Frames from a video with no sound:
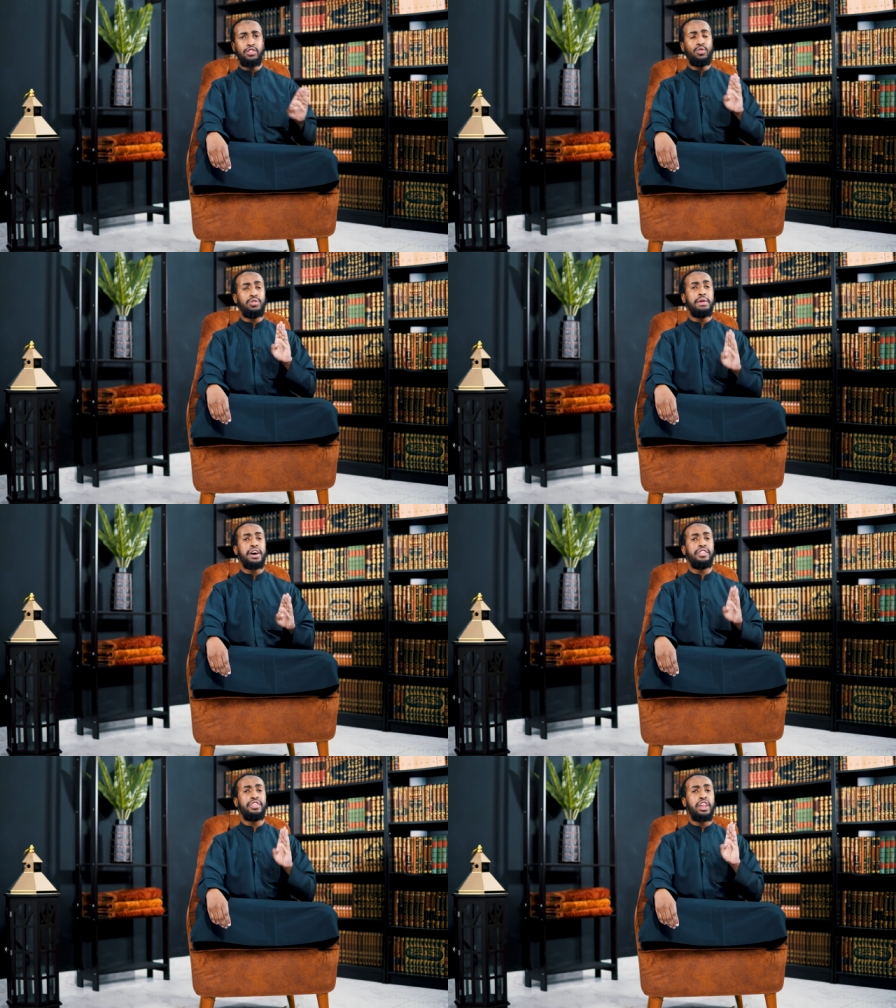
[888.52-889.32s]
that
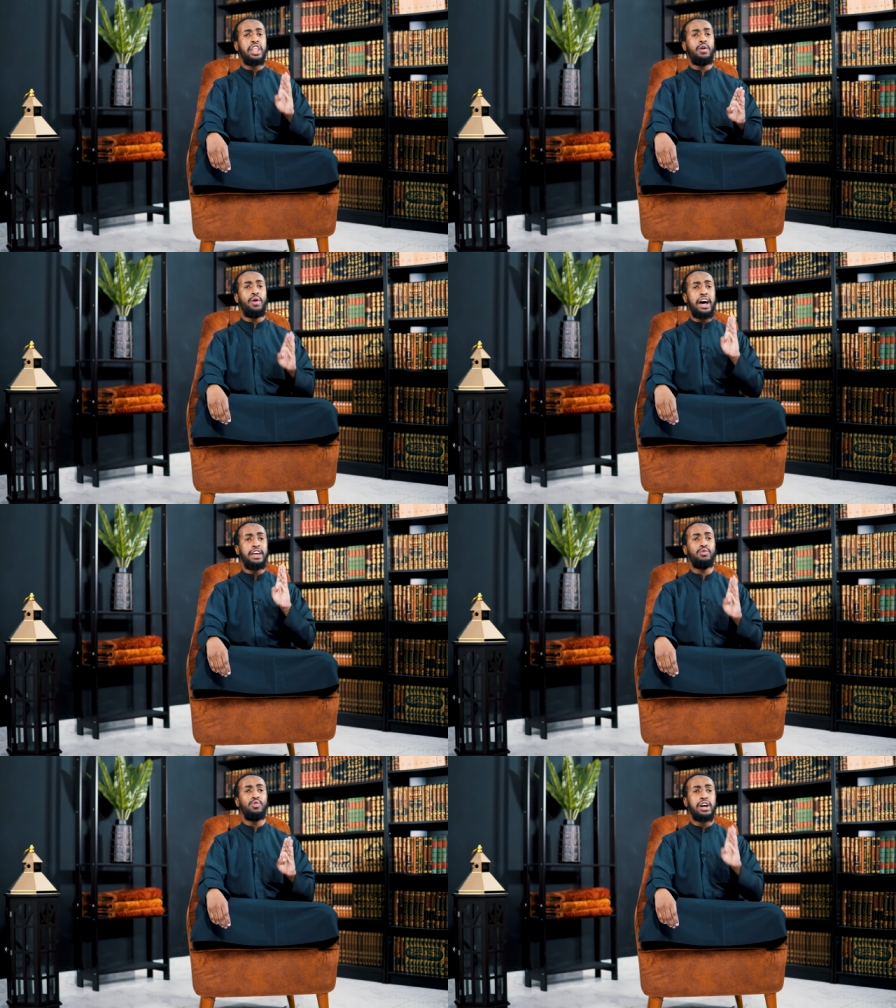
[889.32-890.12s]
Uthman radiallahu
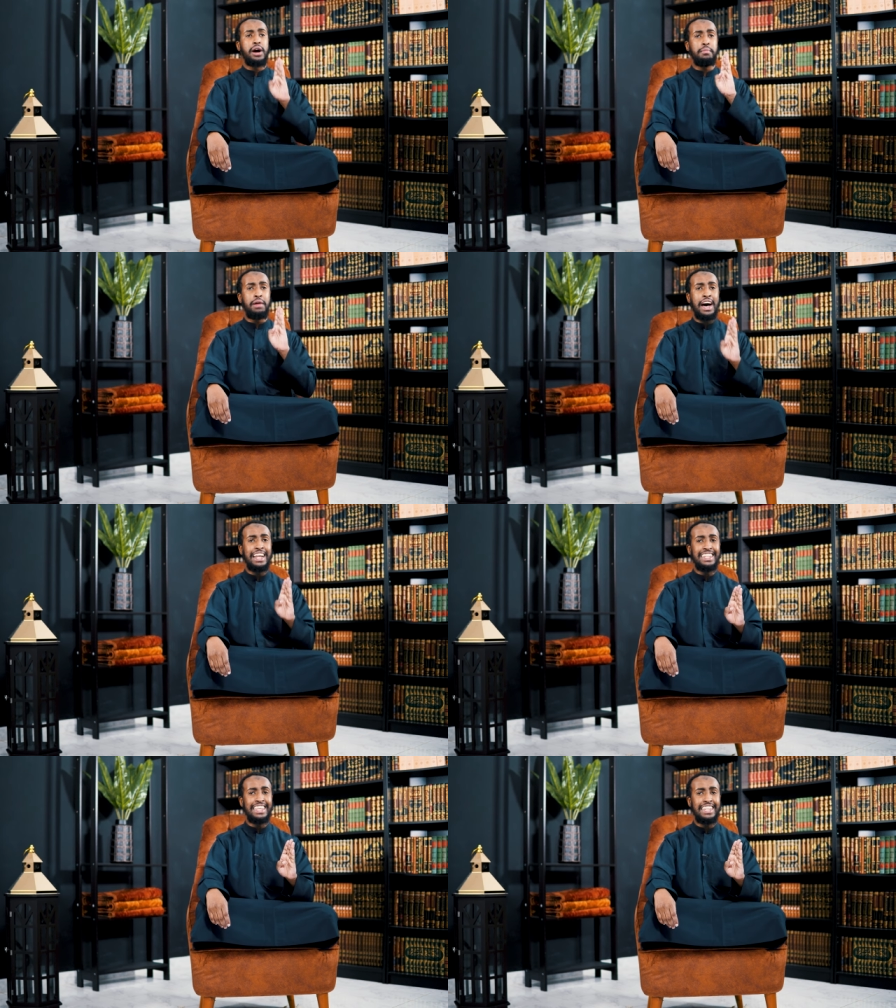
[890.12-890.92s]
anhu
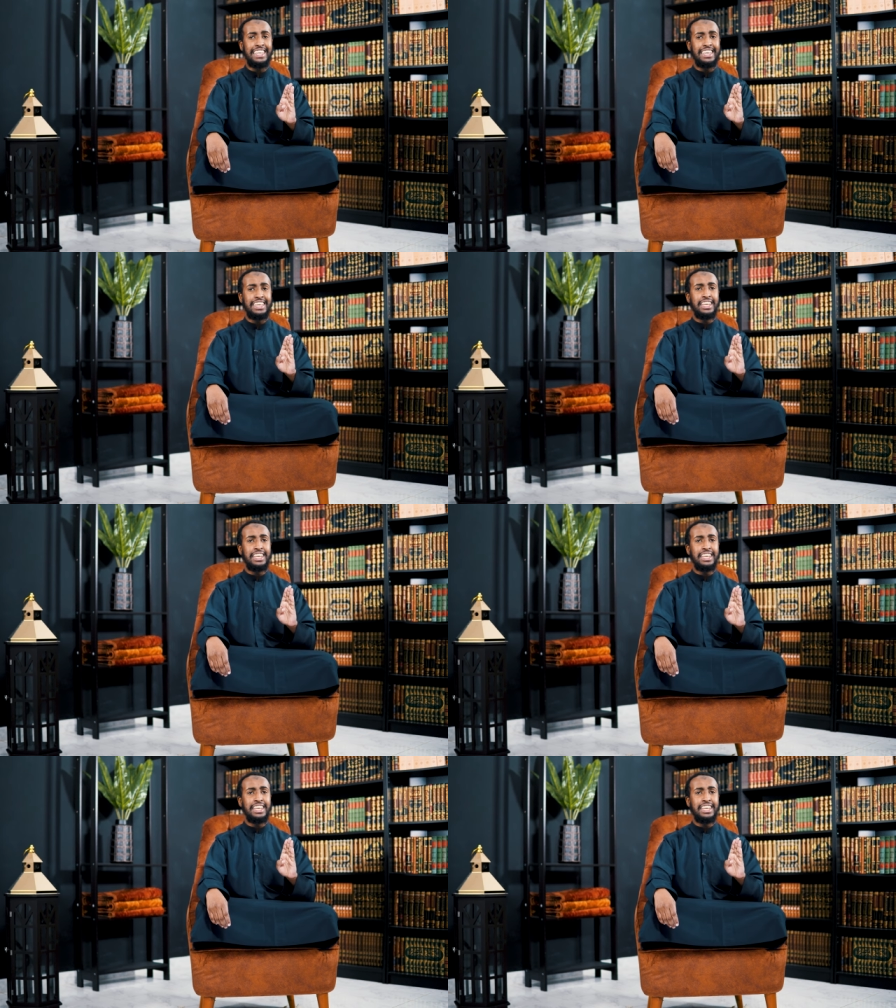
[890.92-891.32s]
commanded